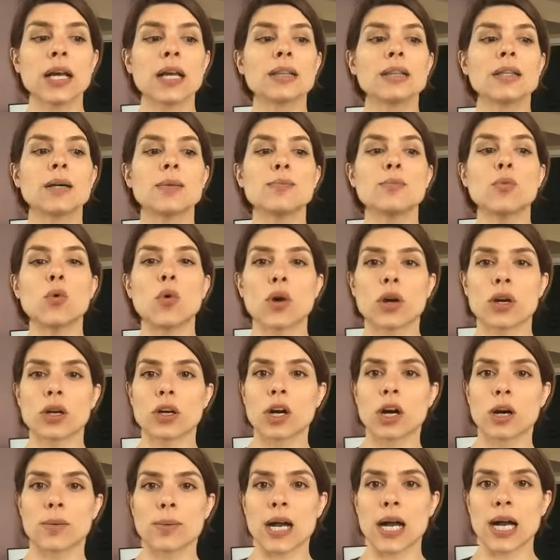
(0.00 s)
the more
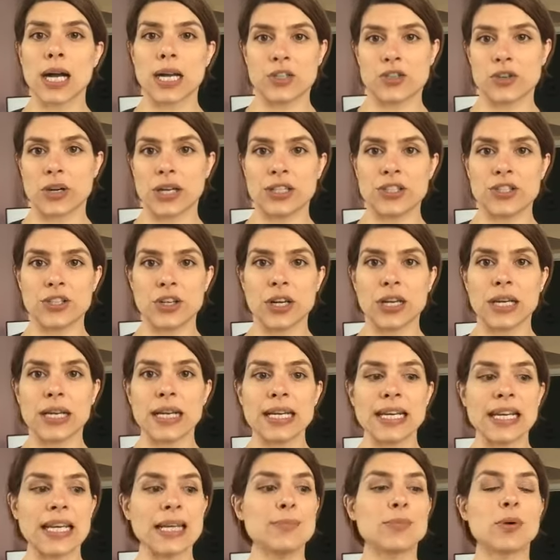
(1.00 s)
carbohydrates you're going
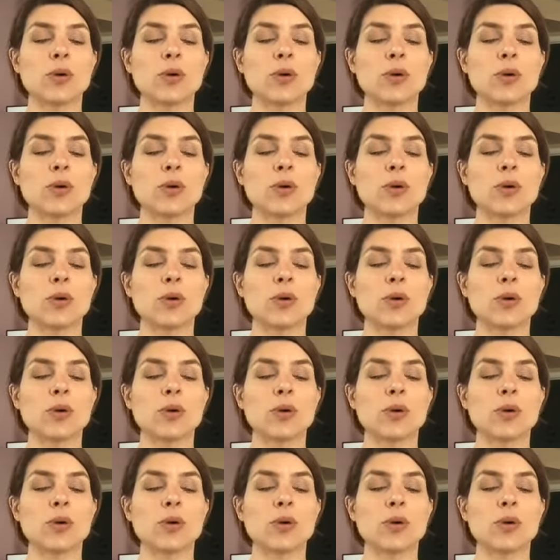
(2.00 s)
to need,